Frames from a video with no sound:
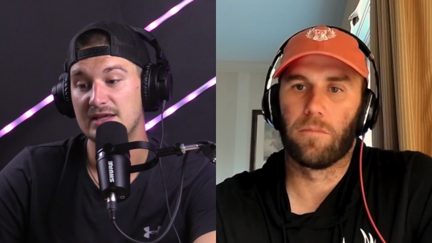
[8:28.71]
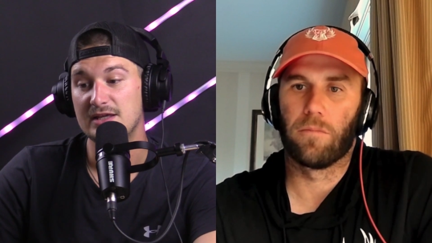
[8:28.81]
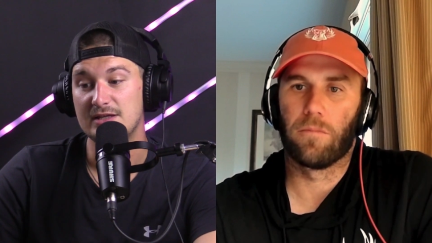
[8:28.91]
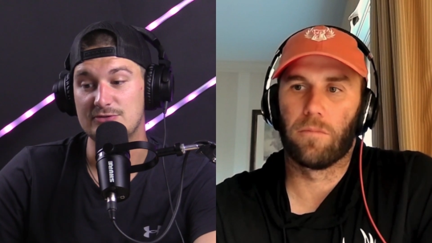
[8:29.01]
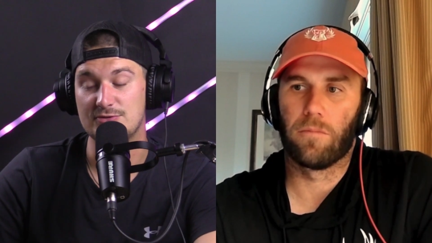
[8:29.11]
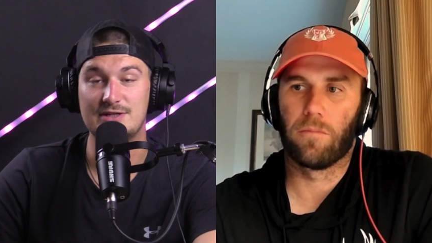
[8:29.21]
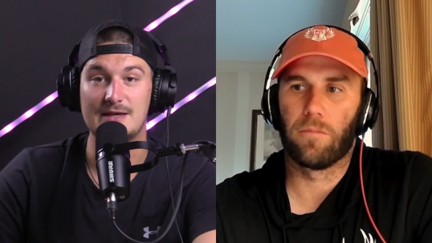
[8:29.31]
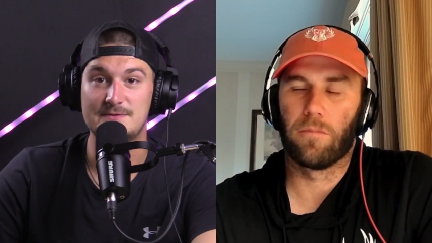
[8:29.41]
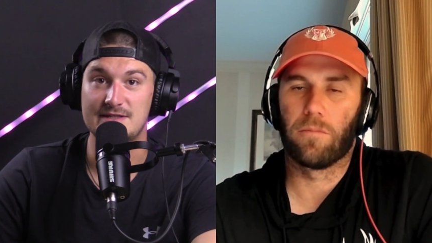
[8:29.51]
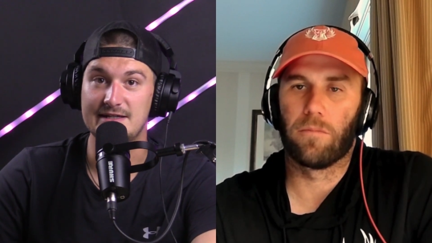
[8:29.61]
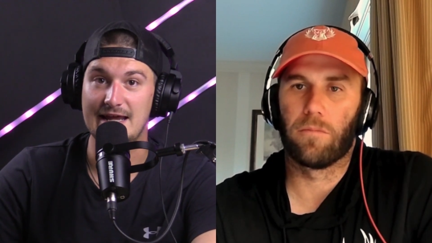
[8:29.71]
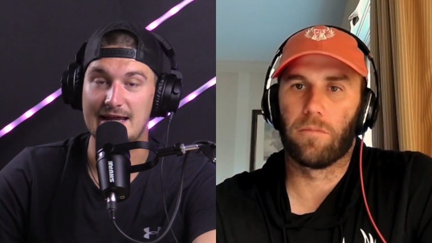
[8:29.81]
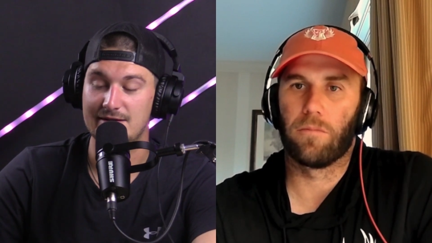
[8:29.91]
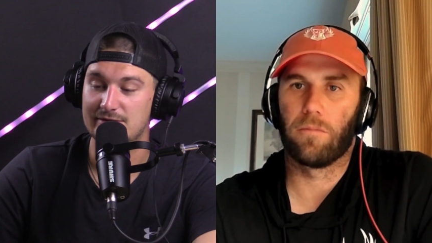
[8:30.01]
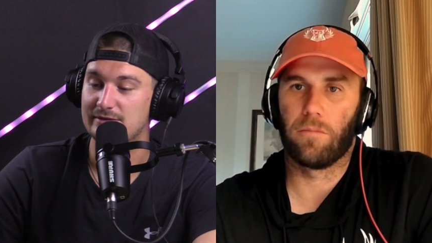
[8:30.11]
Speaker 1: Drew Gibson in
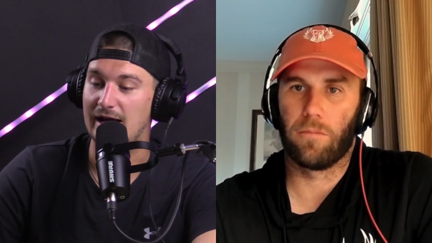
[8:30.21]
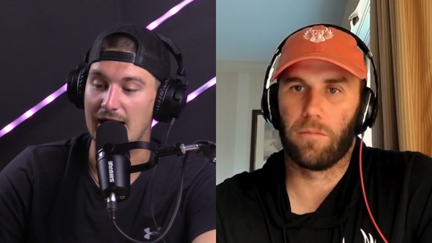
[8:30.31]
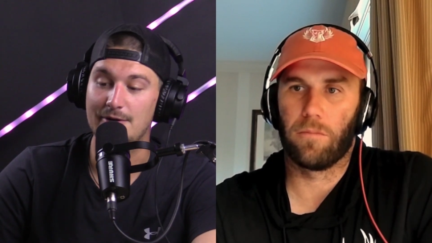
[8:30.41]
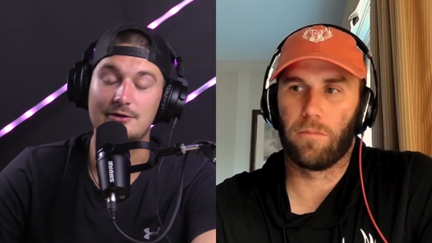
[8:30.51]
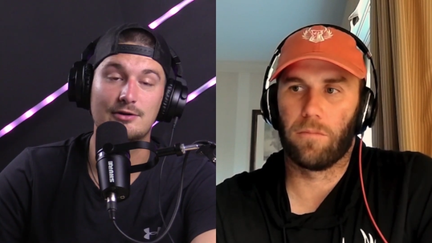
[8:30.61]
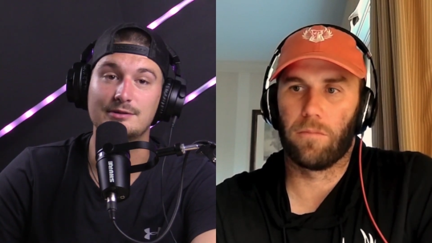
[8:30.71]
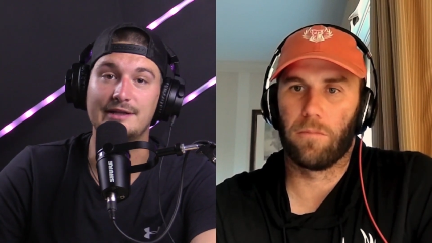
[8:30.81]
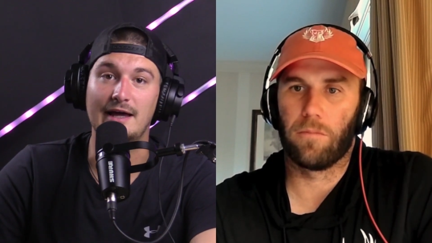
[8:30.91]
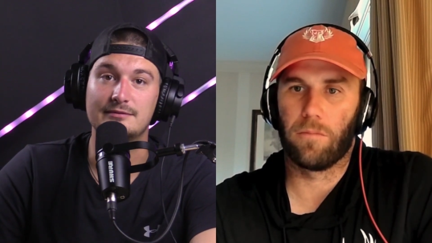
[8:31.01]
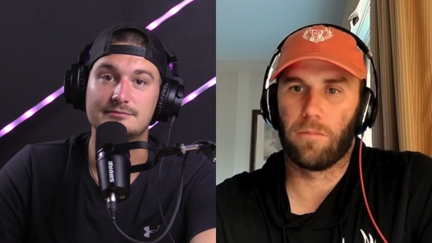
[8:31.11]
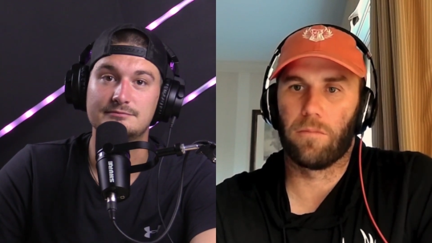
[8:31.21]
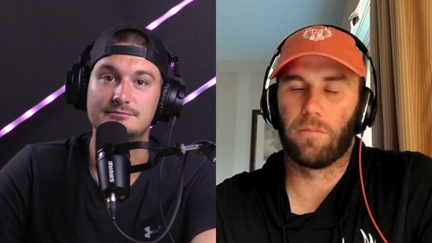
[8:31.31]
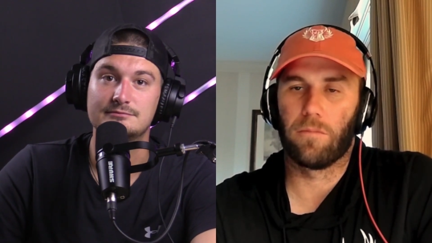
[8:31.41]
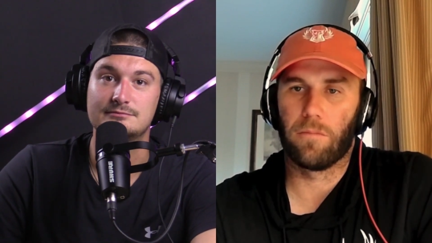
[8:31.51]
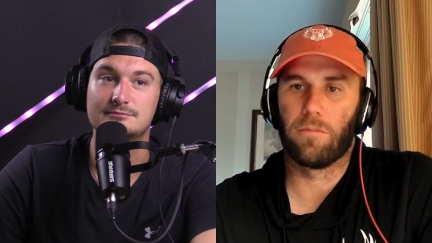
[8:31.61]
eighth. I would agree with that.
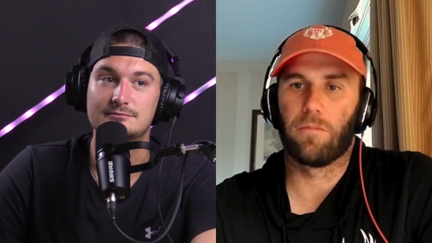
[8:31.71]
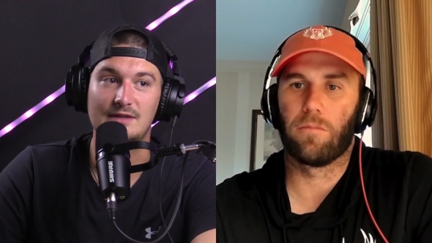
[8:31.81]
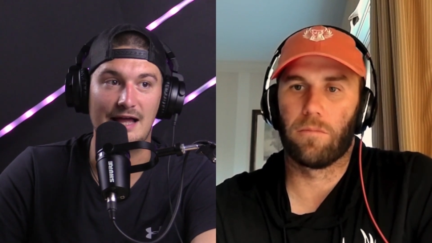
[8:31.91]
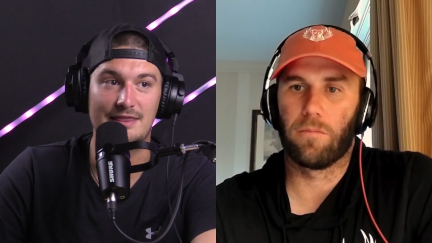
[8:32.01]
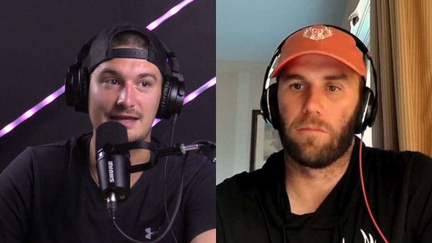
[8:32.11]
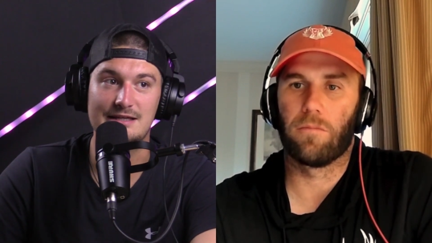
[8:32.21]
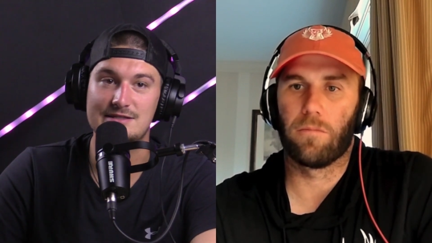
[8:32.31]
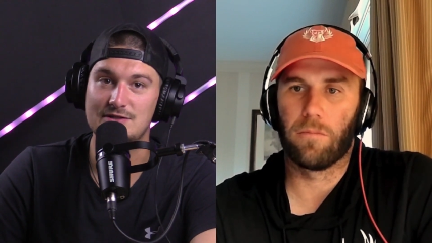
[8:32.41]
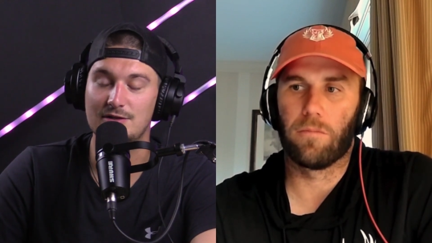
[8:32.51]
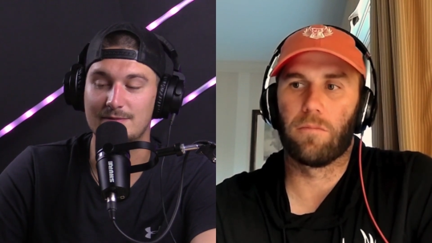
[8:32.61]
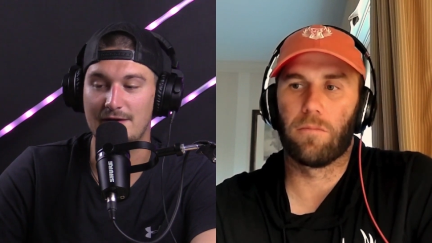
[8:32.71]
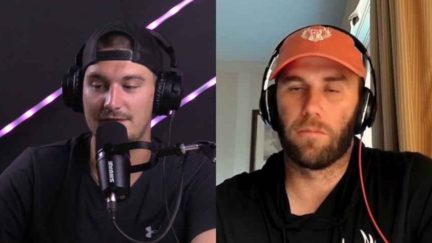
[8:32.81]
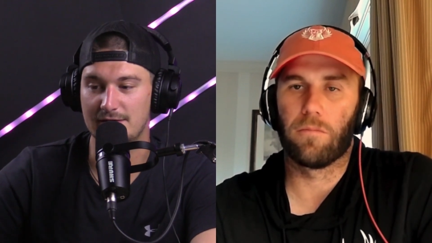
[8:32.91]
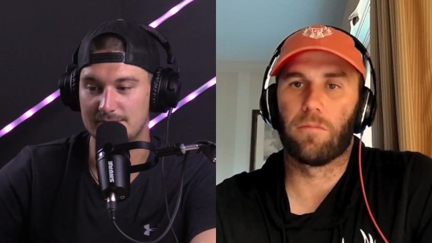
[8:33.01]
I think he's still around there.